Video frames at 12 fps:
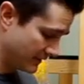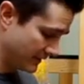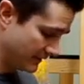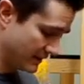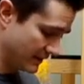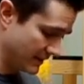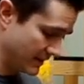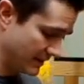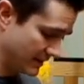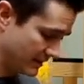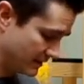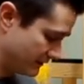and then I
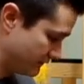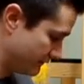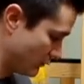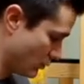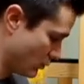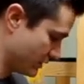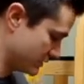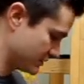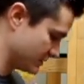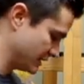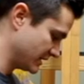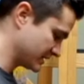get 4,
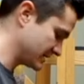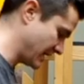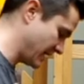6,